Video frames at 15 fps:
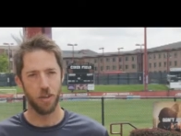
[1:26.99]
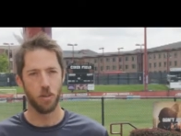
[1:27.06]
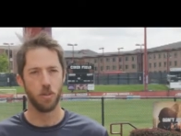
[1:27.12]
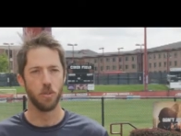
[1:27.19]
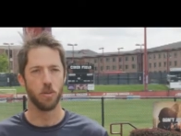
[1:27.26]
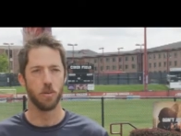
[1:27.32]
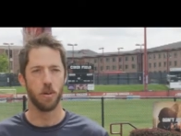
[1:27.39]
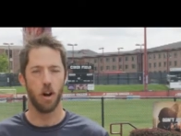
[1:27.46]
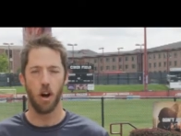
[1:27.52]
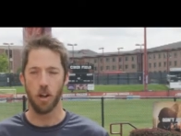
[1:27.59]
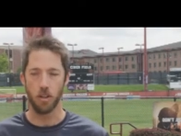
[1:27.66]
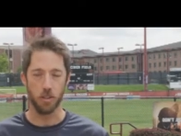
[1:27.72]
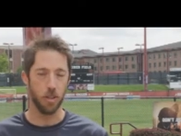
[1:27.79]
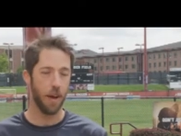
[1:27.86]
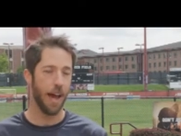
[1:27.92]
who
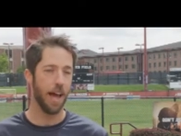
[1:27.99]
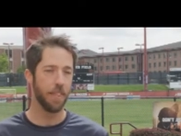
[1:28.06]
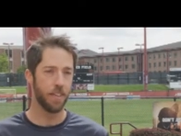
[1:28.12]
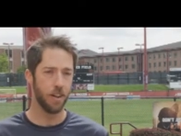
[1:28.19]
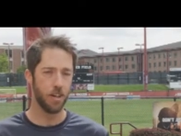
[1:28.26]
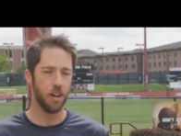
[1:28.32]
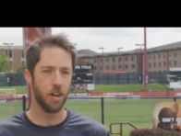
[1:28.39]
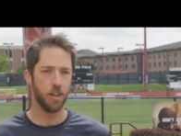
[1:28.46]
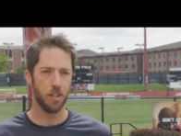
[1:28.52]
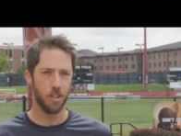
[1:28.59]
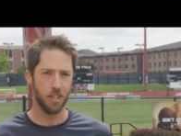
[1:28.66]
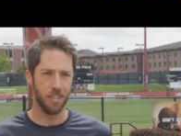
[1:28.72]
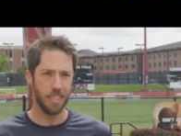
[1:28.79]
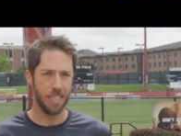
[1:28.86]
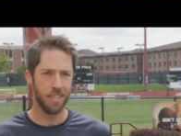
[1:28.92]
also had their
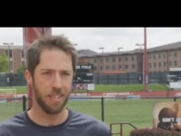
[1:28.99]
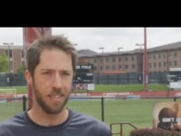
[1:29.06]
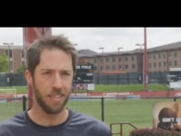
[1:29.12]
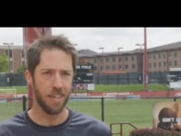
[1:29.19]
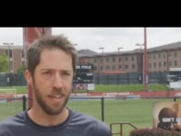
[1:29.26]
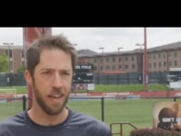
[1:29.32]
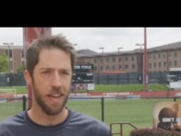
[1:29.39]
inaugural season